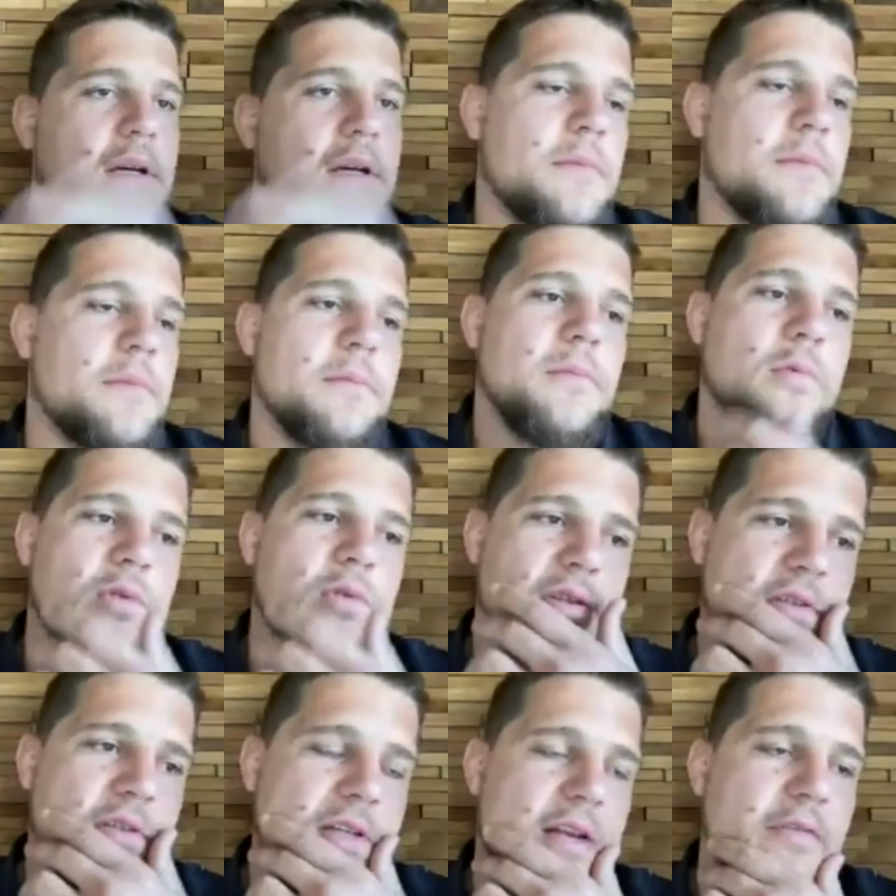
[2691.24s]
also a
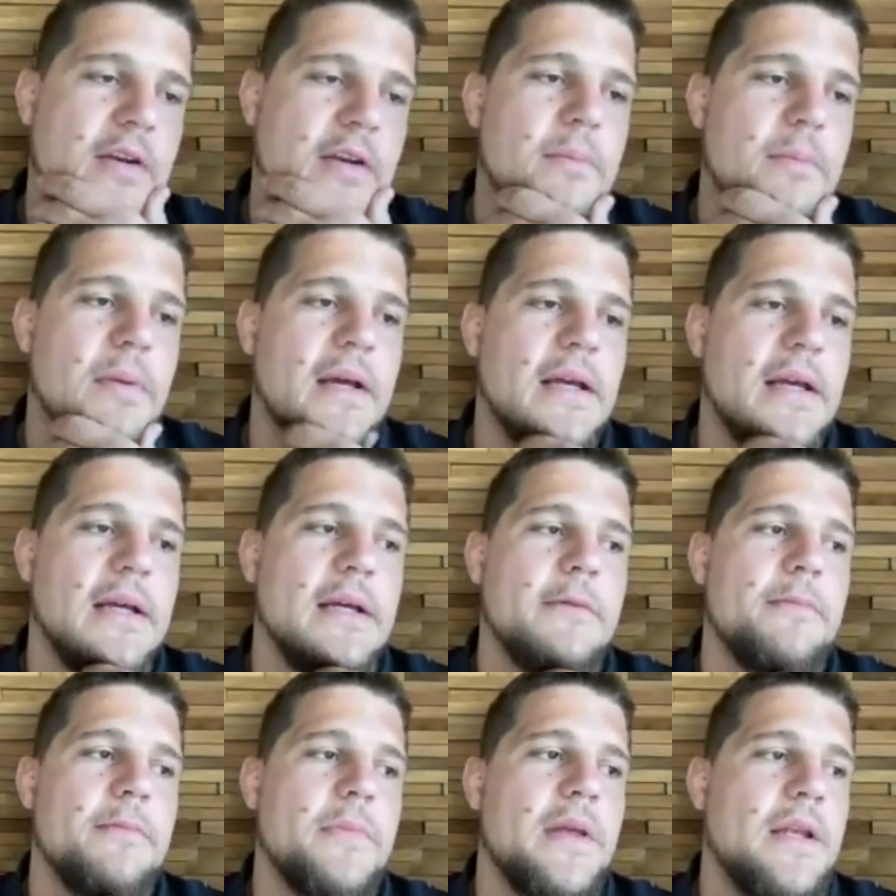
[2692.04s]
South African player,
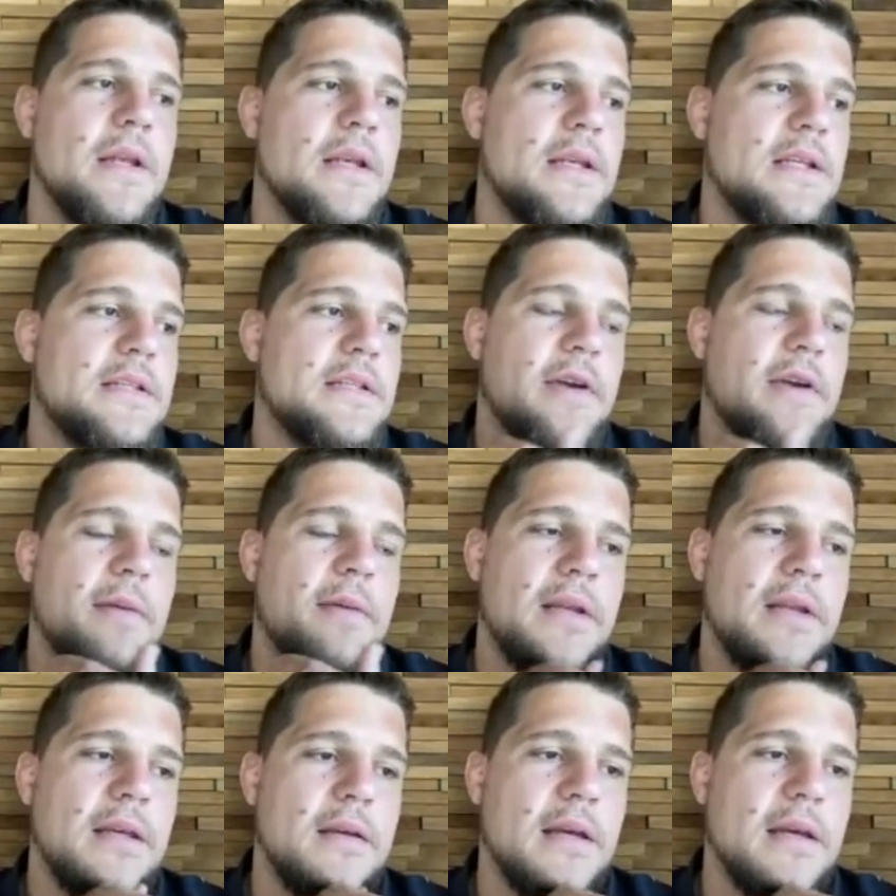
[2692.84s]
and his family.